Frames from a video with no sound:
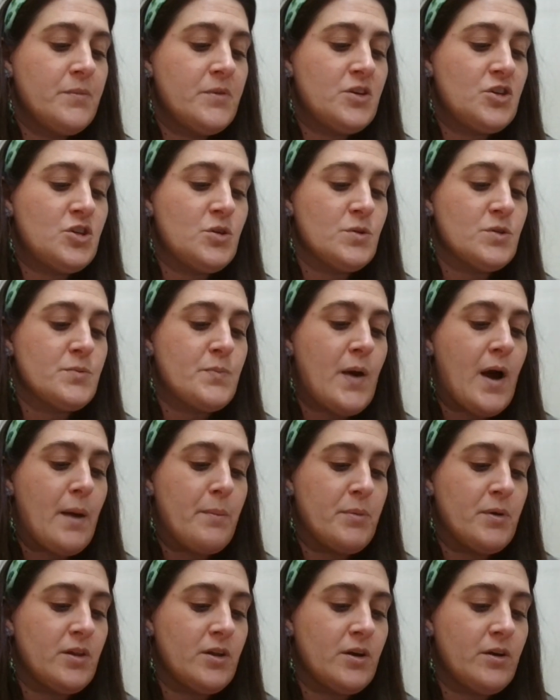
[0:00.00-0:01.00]
She was
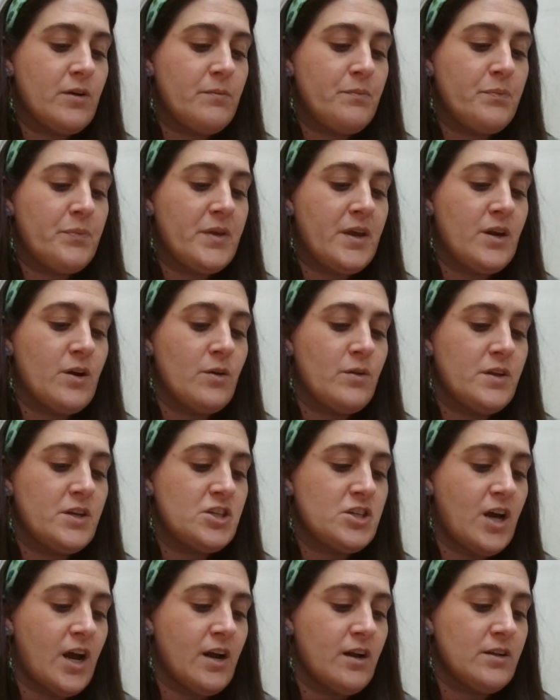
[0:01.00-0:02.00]
popular, an only
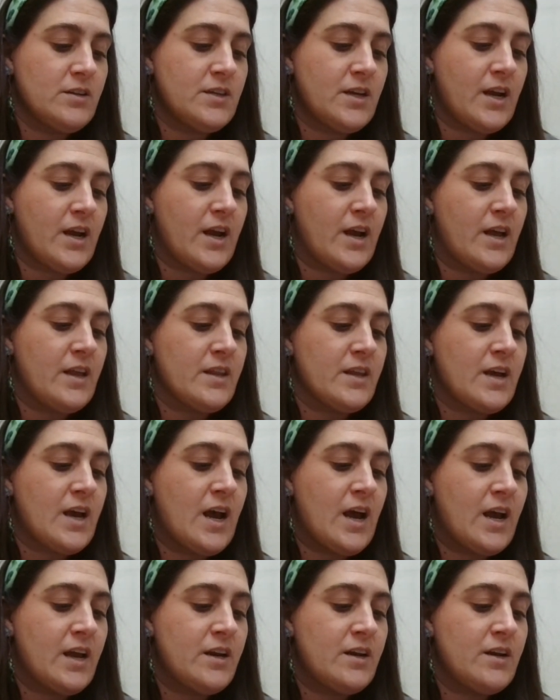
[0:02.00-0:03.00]
child, and the
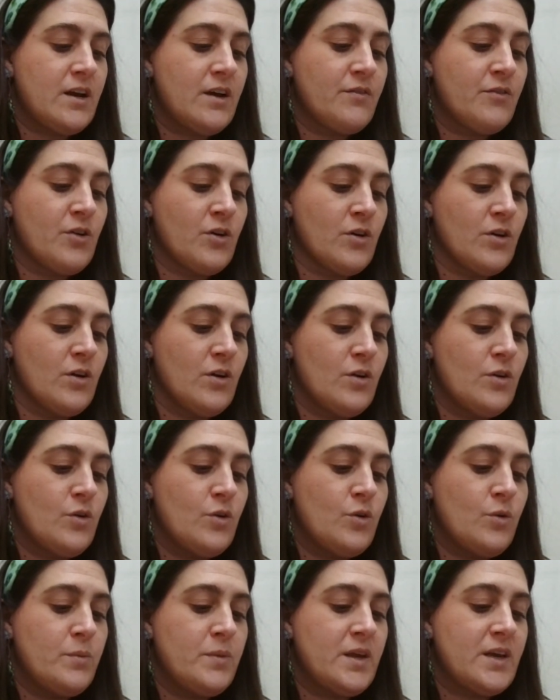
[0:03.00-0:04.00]
kind of girl
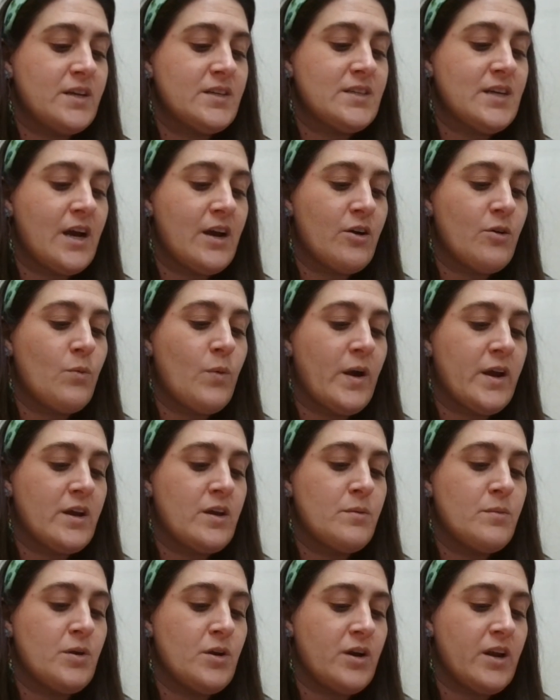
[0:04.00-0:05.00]
whom the entire white
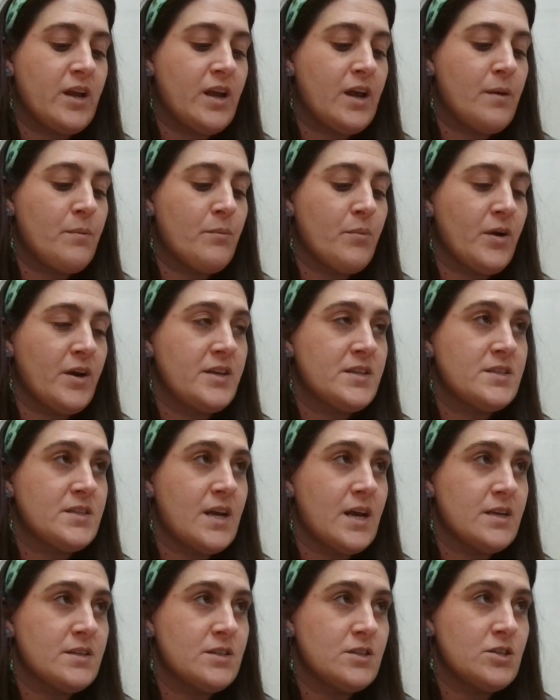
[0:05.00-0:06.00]
community embraced
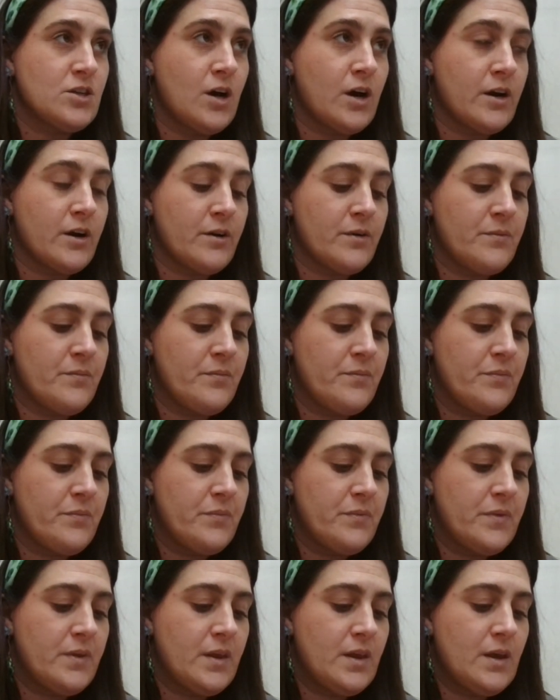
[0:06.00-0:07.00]
as a daughter.
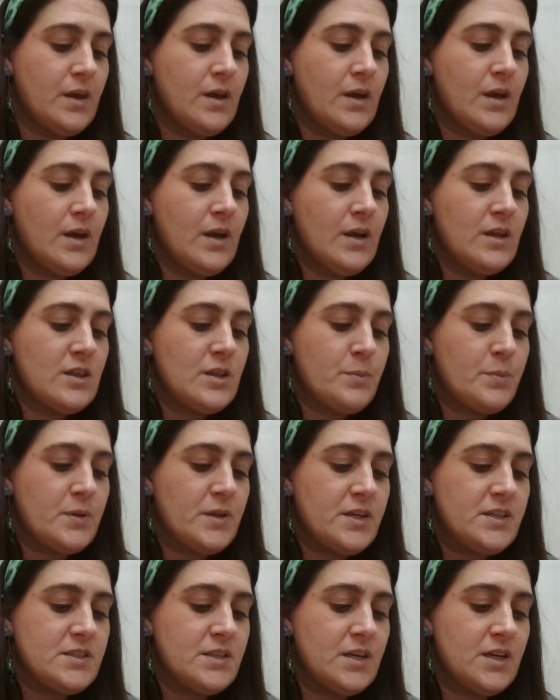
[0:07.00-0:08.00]
The
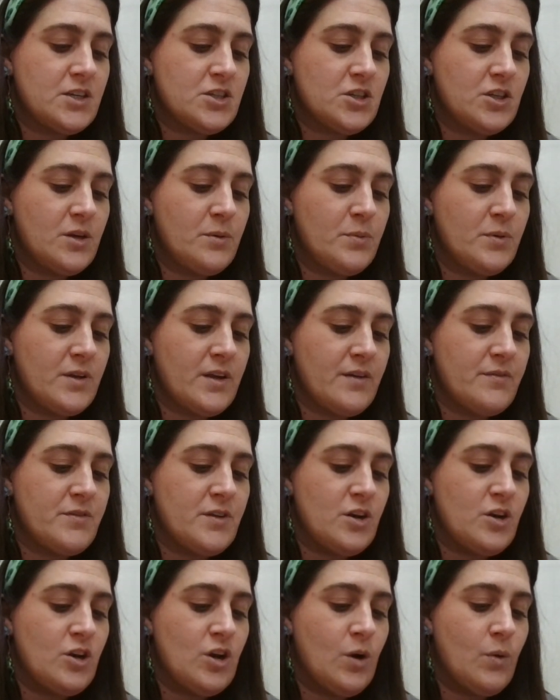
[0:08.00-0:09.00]
police initially believed
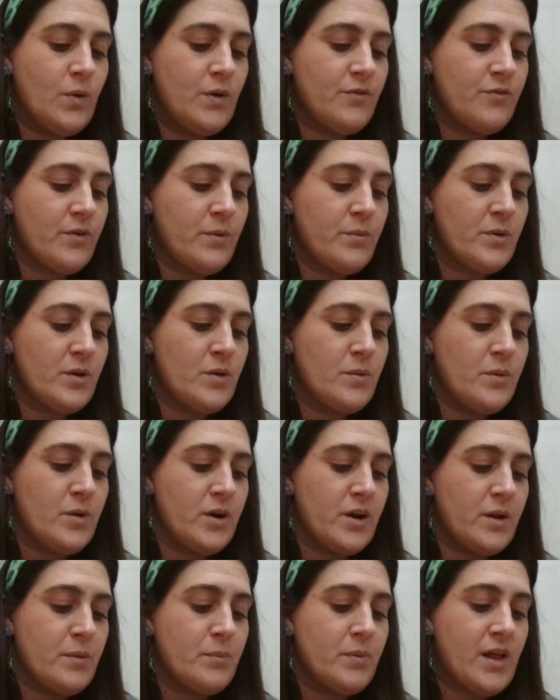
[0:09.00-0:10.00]
that no one from the
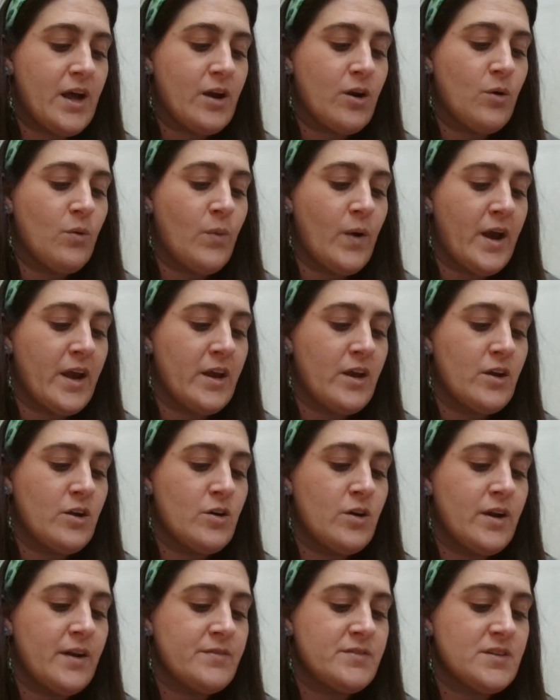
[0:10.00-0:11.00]
community, black or white,
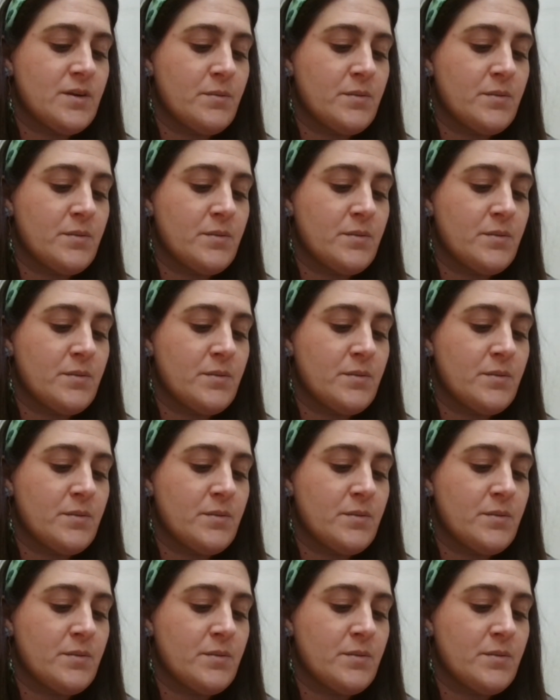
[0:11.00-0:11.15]
could have